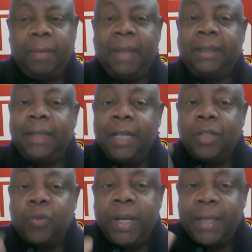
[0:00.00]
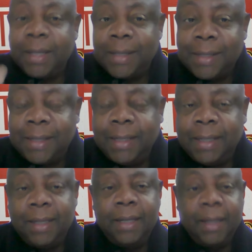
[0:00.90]
But let's wait and
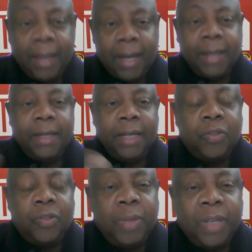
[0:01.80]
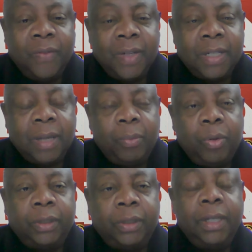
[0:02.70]
see. And he needs to be given support.